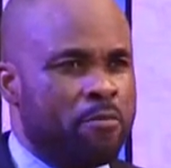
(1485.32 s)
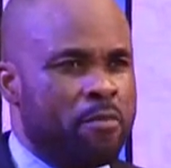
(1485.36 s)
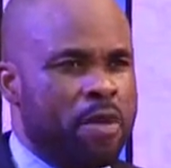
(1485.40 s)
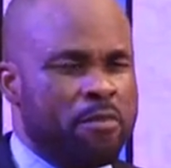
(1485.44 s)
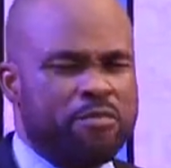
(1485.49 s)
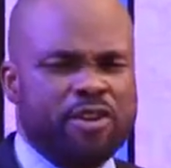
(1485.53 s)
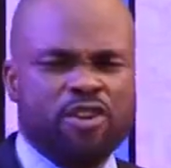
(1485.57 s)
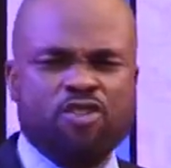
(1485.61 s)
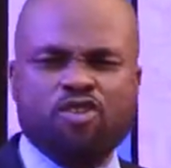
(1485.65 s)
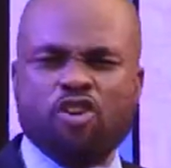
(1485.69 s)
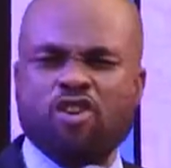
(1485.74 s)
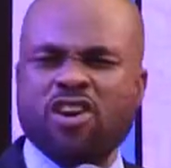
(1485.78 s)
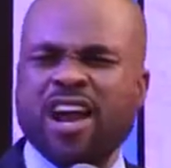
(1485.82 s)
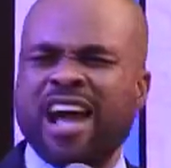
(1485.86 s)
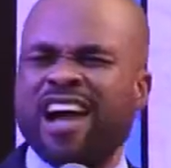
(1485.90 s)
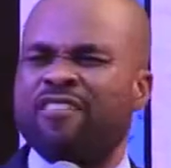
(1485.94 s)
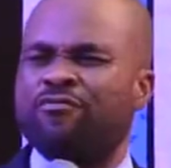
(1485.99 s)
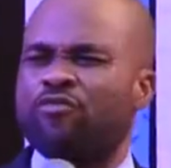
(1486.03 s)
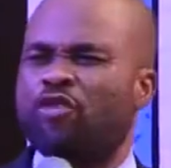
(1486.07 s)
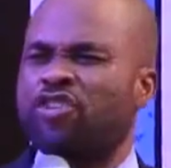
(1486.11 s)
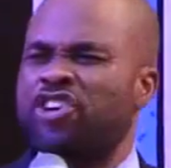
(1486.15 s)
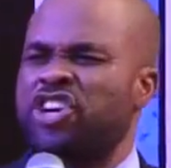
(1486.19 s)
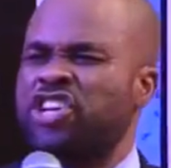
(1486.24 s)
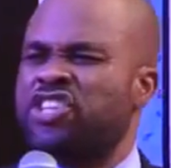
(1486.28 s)
Maybe you don't
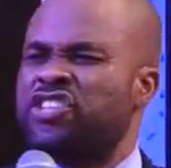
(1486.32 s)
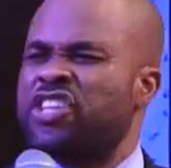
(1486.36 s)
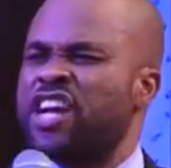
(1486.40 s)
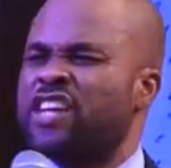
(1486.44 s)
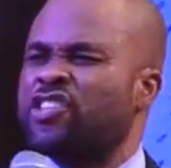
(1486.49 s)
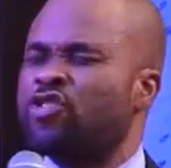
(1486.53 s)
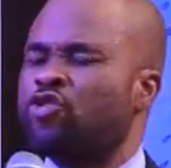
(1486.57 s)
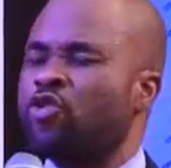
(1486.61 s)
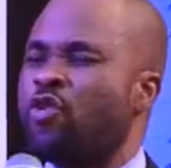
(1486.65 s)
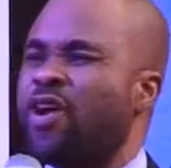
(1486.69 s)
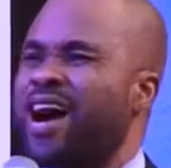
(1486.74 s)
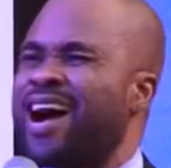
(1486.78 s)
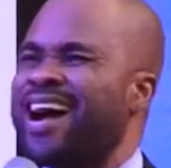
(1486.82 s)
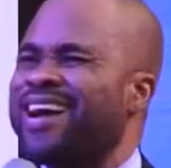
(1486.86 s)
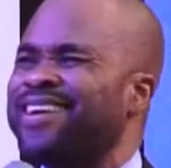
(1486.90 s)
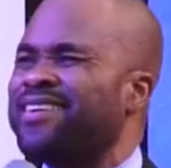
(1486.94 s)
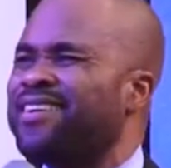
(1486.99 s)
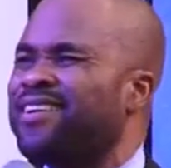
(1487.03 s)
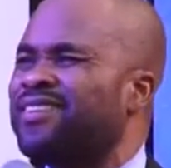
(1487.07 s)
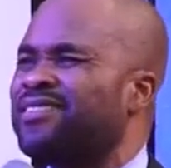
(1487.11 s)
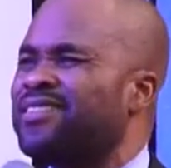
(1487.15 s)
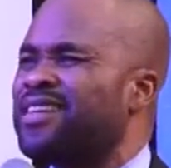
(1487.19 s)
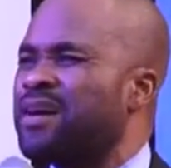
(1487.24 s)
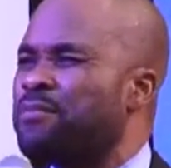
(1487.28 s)
have what it takes to
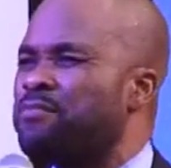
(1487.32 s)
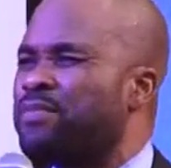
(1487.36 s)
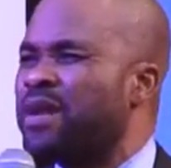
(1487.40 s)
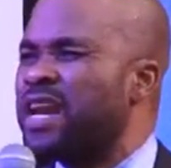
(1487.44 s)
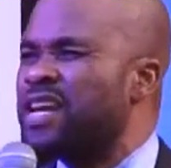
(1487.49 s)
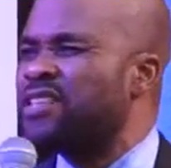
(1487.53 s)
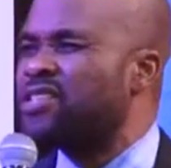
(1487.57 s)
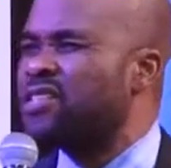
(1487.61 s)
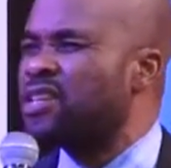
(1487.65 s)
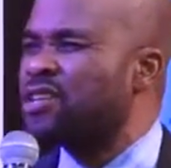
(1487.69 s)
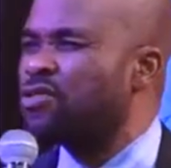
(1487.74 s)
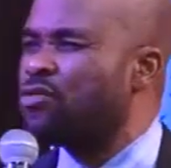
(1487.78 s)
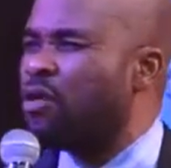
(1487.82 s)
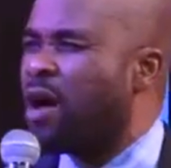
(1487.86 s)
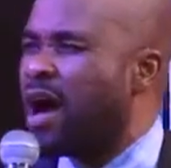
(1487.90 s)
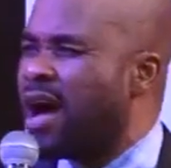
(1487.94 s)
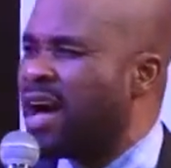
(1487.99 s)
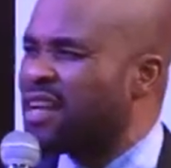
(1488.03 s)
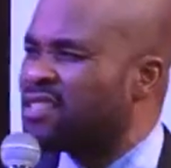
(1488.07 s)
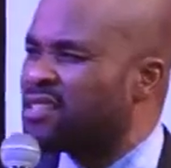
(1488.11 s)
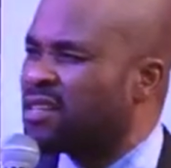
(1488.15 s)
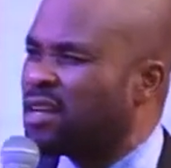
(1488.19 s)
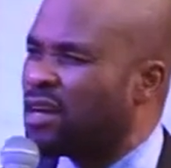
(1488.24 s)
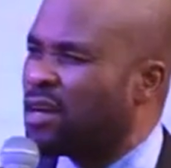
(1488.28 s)
handle the blessing you are
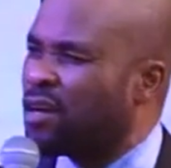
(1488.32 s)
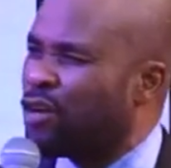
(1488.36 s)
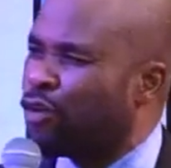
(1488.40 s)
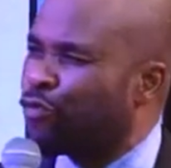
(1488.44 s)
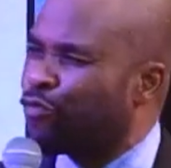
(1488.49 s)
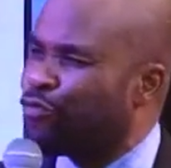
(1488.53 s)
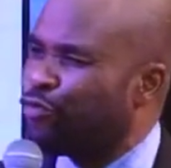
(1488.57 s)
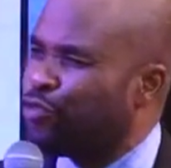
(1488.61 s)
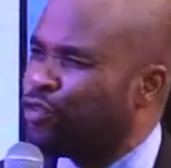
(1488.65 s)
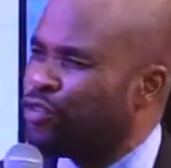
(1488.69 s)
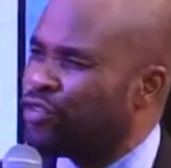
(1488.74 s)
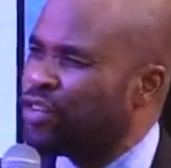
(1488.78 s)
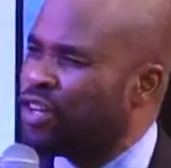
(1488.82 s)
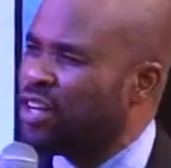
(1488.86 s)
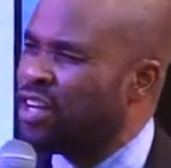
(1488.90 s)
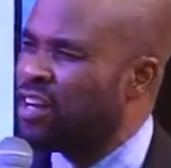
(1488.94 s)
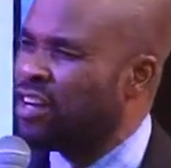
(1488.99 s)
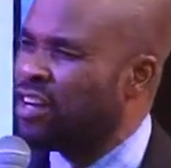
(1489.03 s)
asking God for.